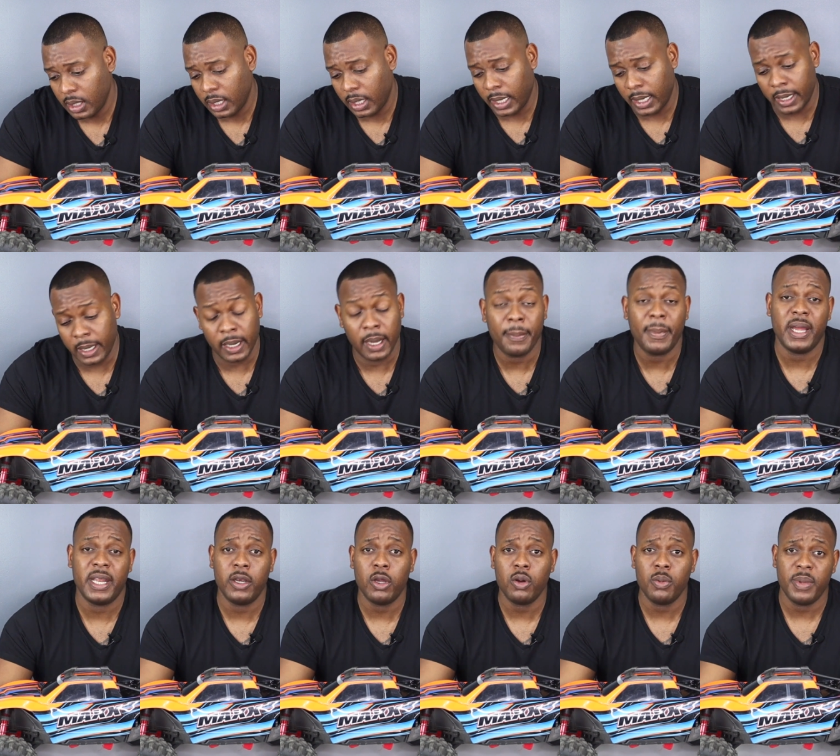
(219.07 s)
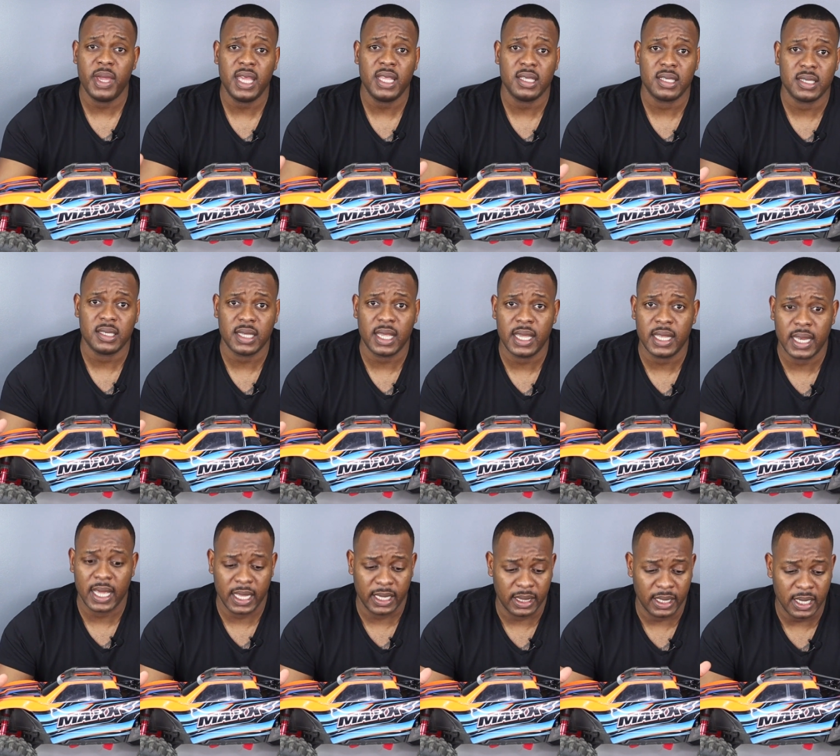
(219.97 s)
I'm by no means saying
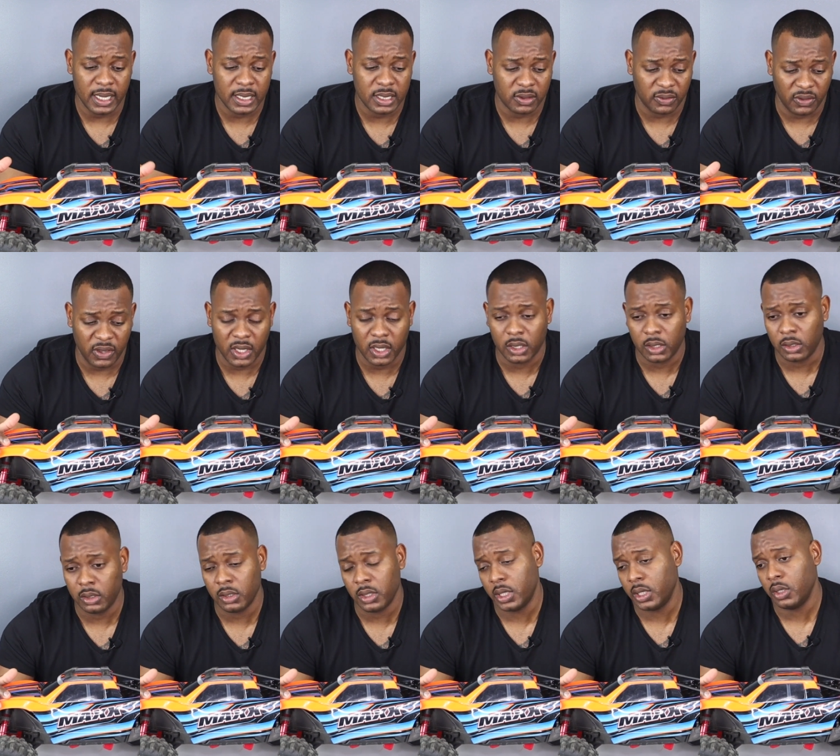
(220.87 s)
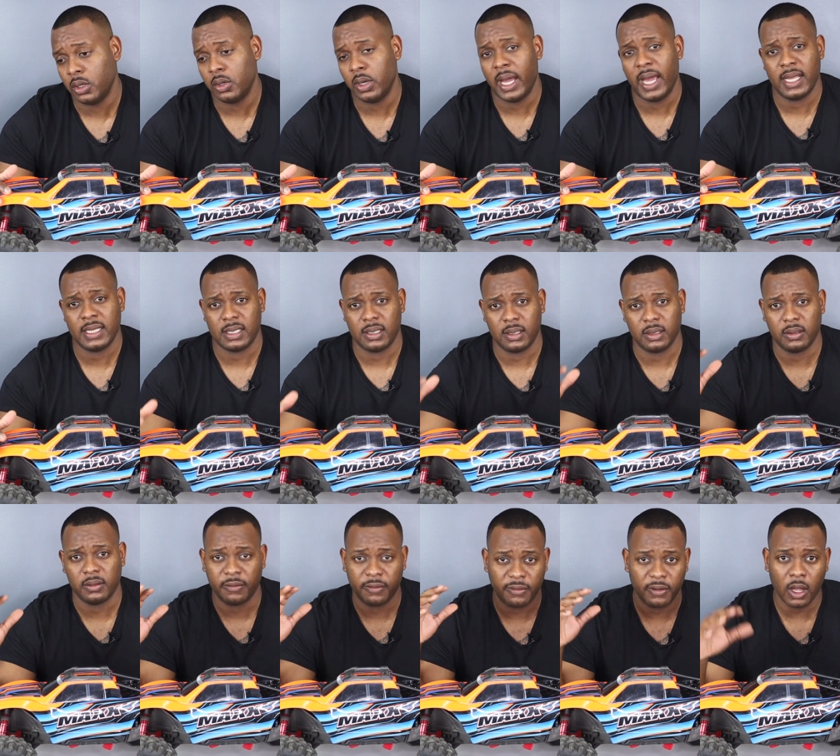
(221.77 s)
that this vehicle, you know, has
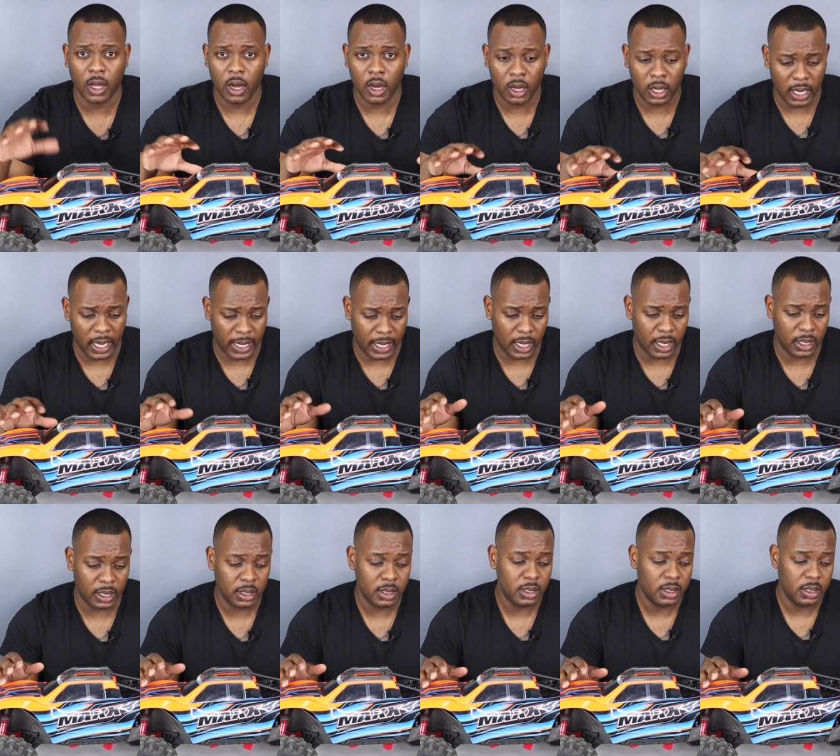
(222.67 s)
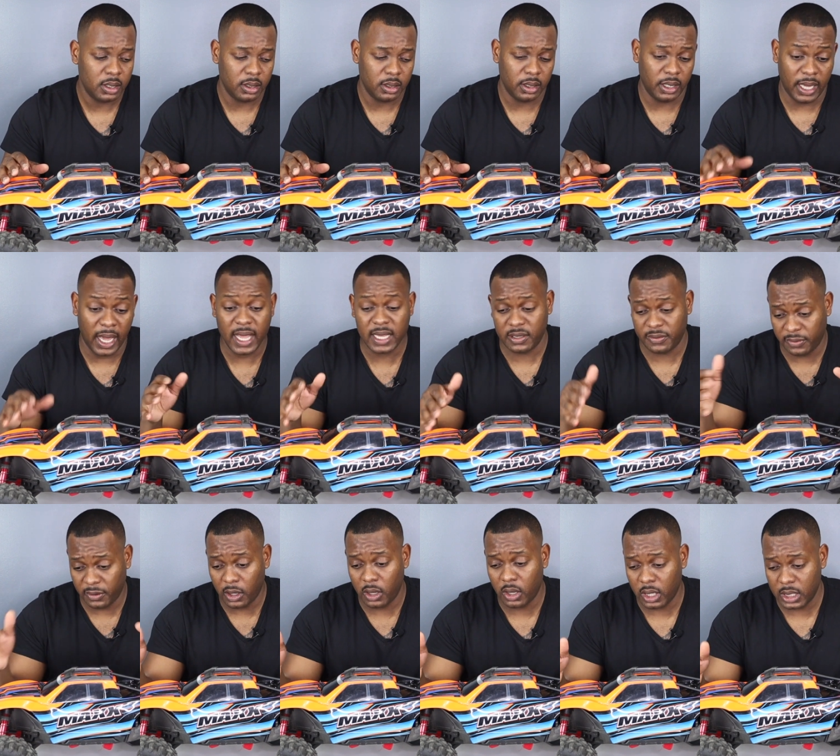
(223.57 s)
a flaw, it has
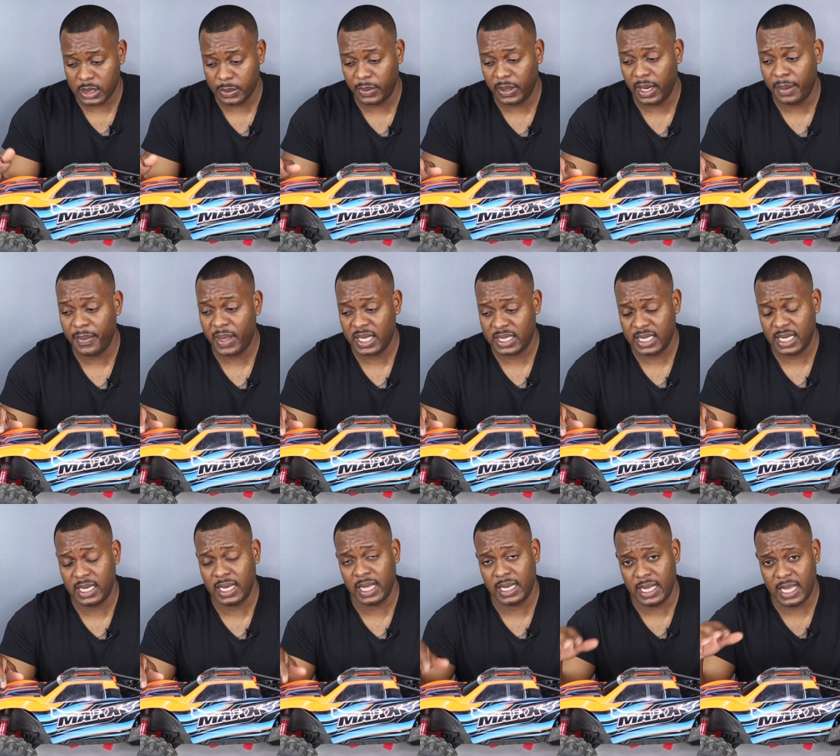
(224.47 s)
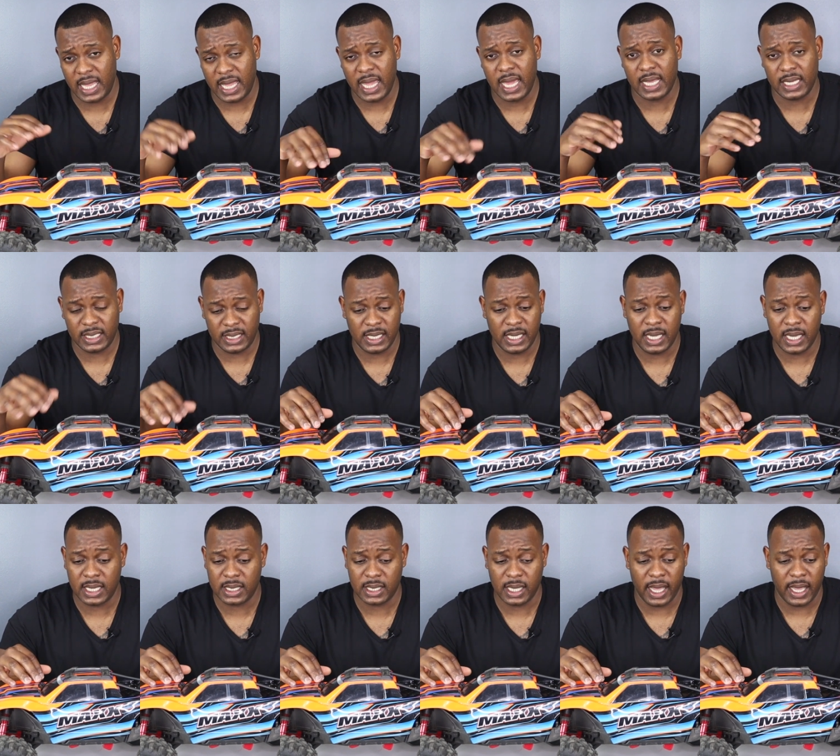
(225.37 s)
flaws, but I'm not saying that the ESC
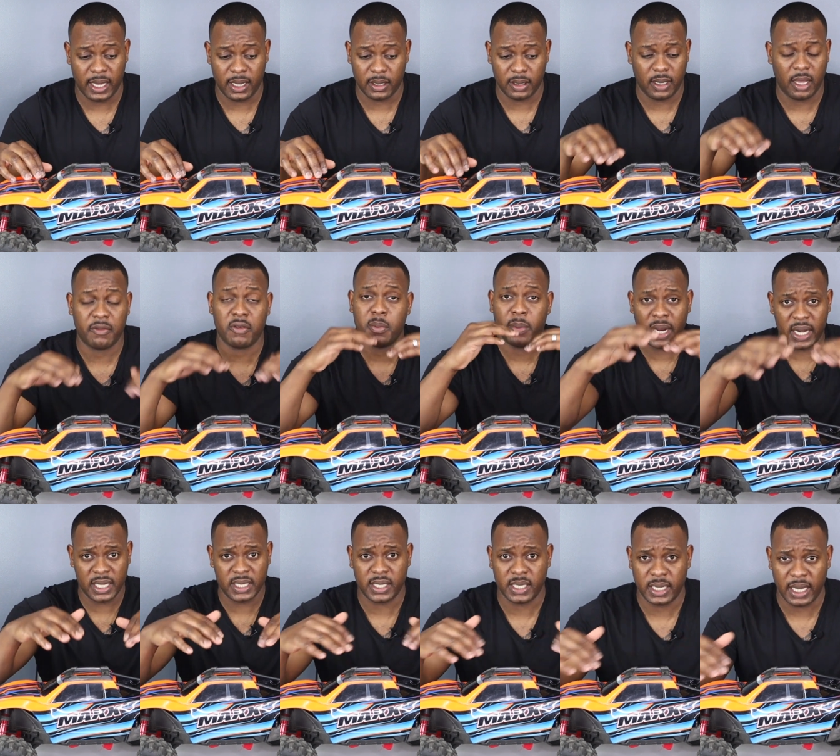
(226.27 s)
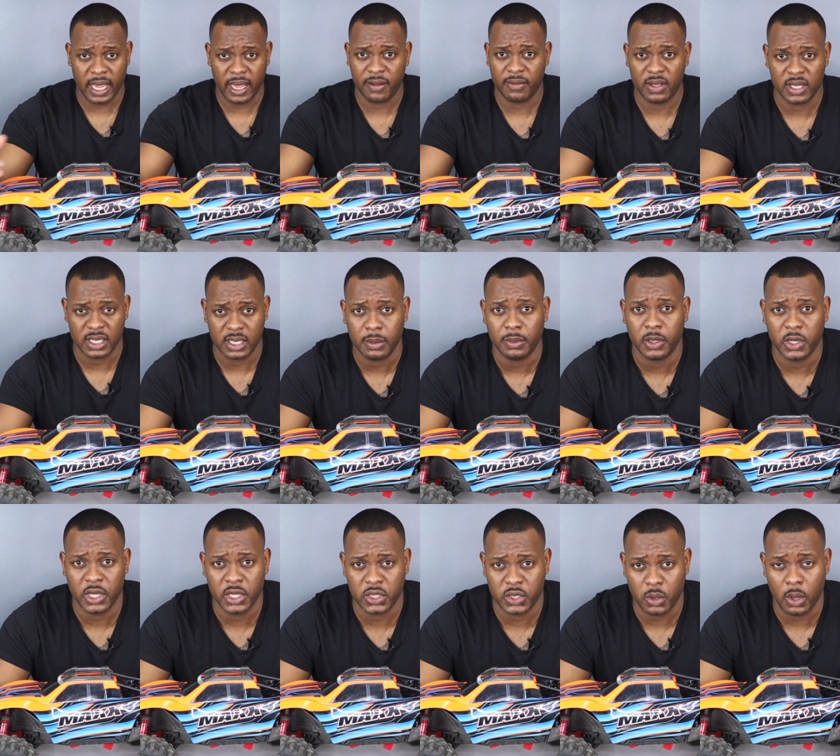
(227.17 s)
is like everybody's gonna have the similar
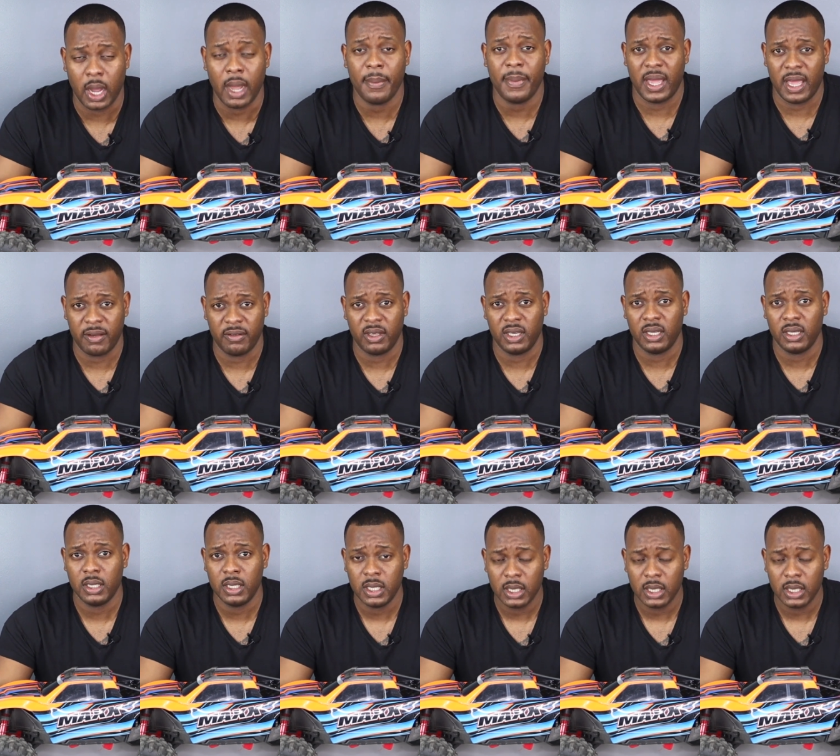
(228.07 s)
issue I'm having.